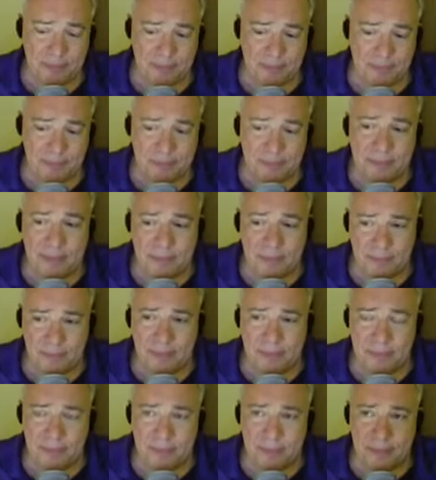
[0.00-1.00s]

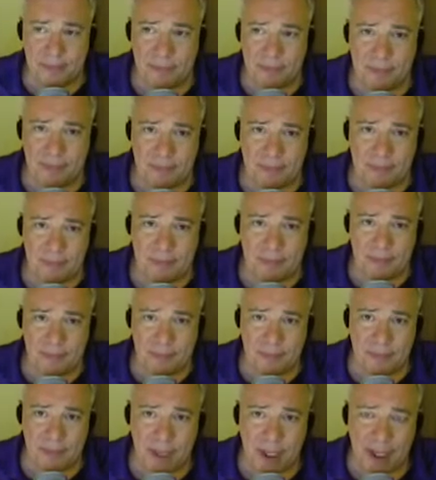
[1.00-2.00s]

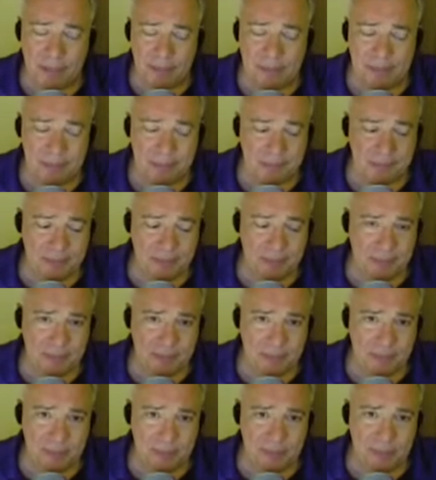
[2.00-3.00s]

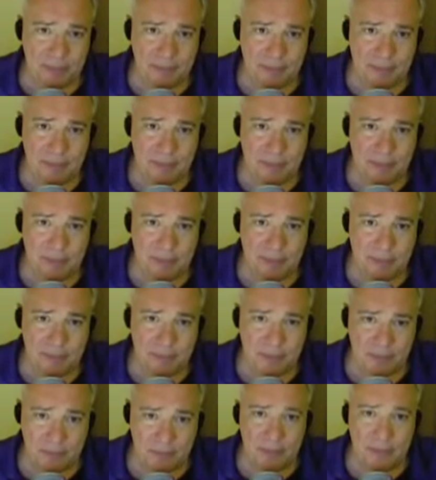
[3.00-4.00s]

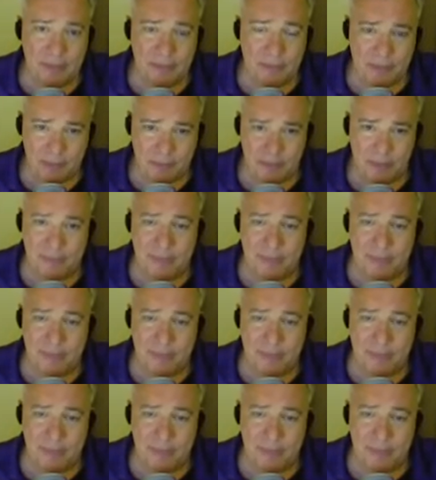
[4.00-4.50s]
(not speaking)